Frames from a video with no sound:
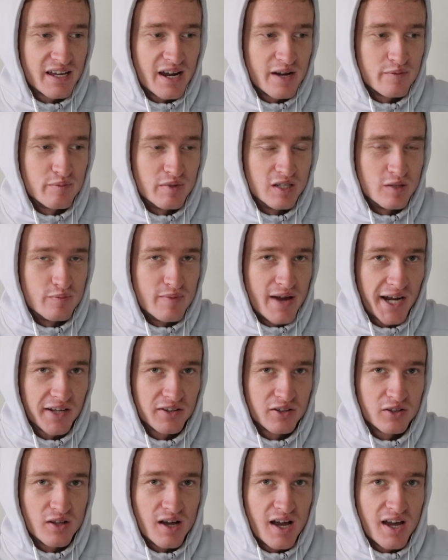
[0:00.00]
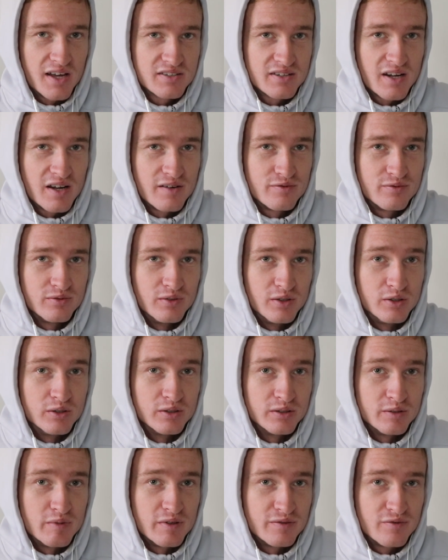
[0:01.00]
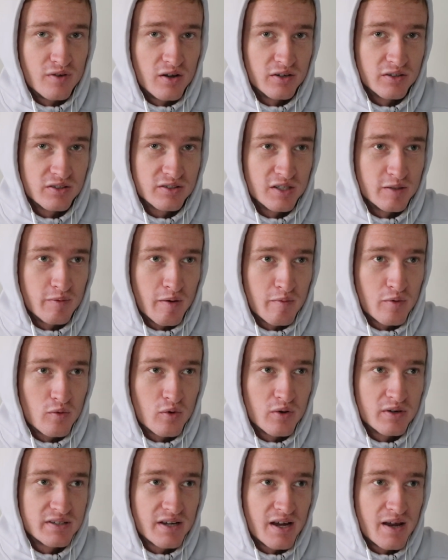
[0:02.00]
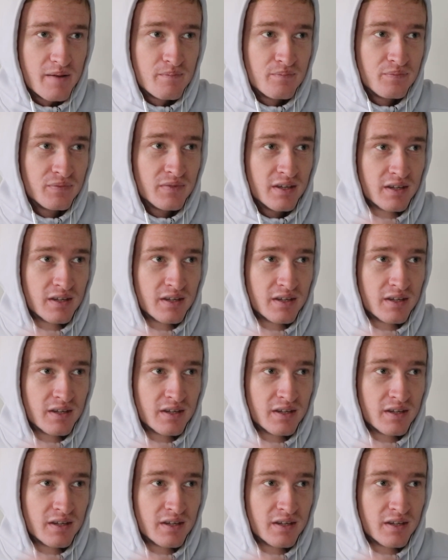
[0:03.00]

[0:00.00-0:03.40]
I'd be in the back of the class and I'd literally be falling asleep. I remember one time,